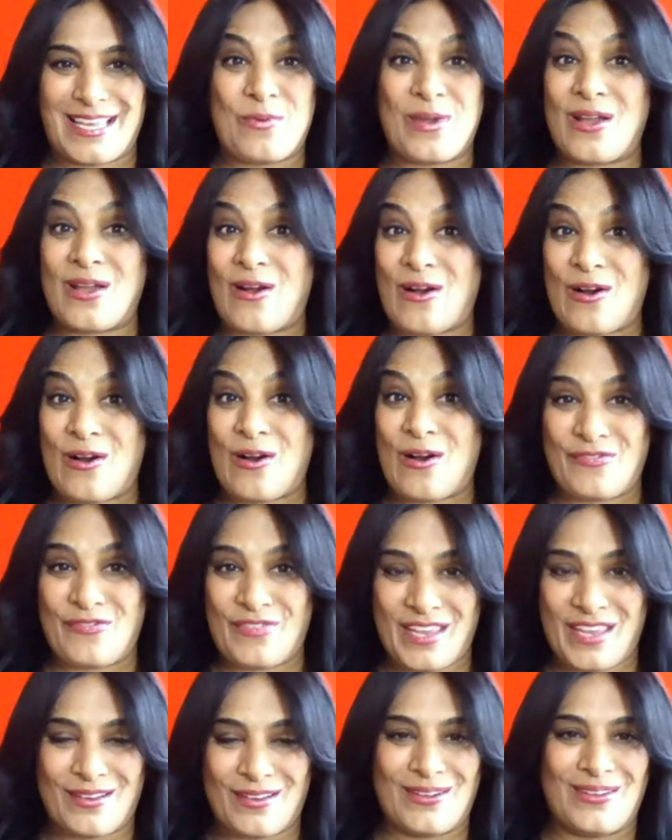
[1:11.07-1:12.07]
that we all
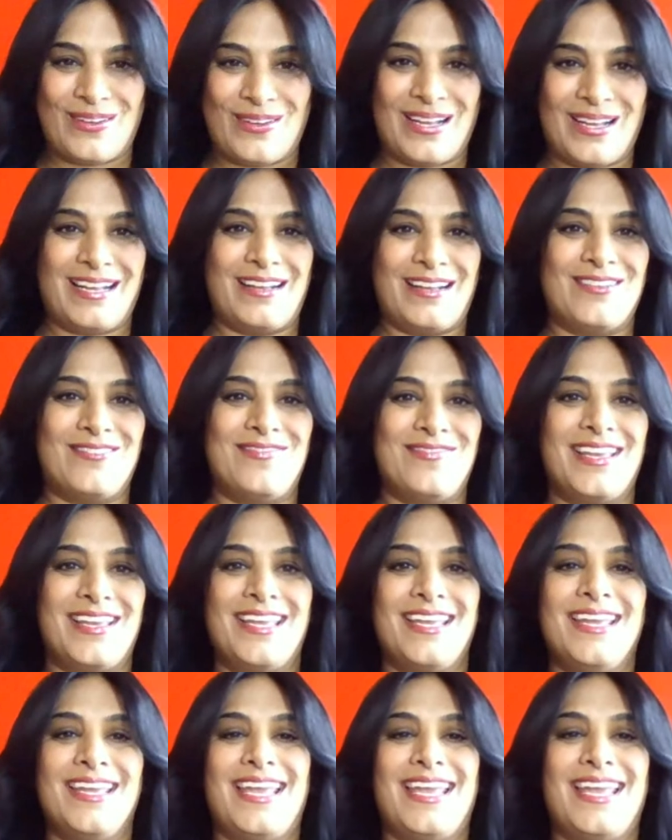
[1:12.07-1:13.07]
feel of
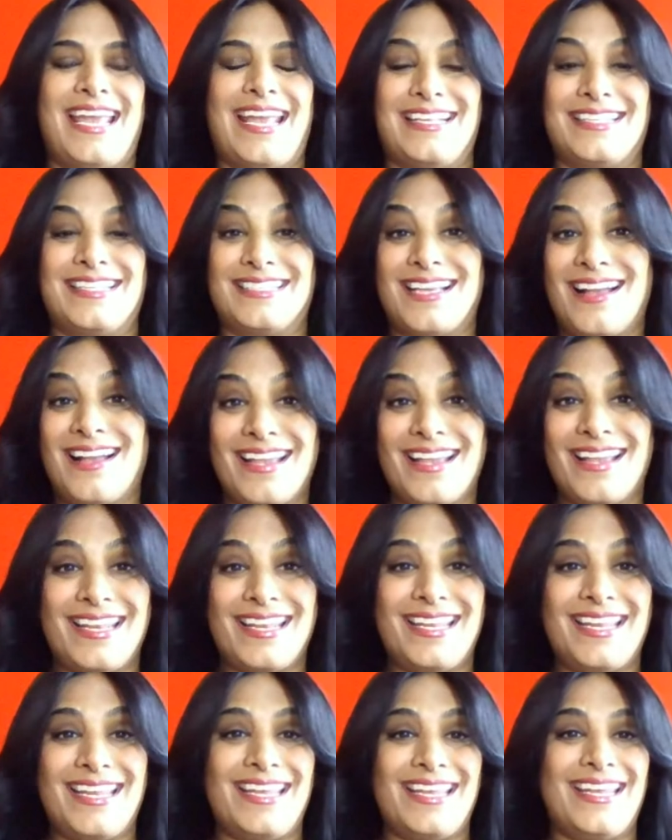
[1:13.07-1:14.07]

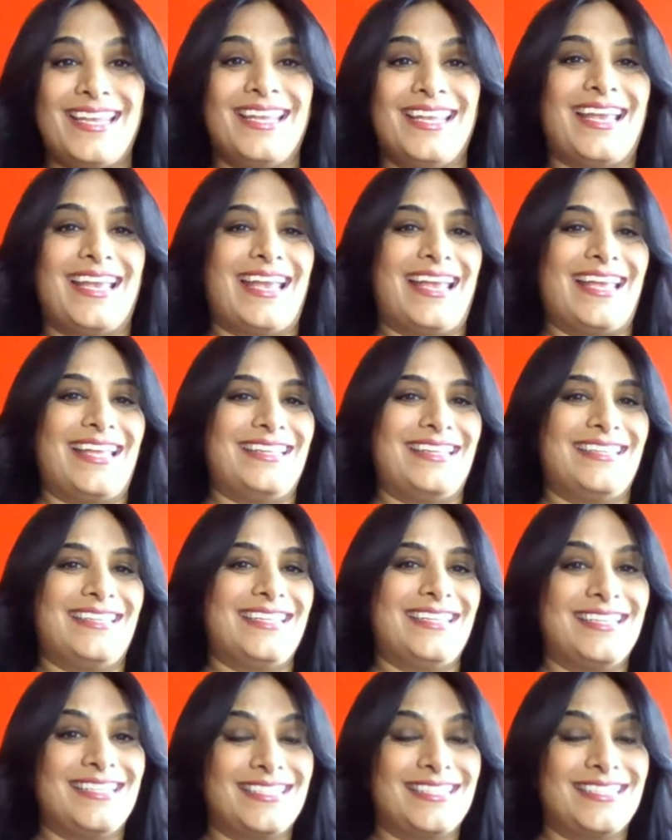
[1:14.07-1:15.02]
anxiety and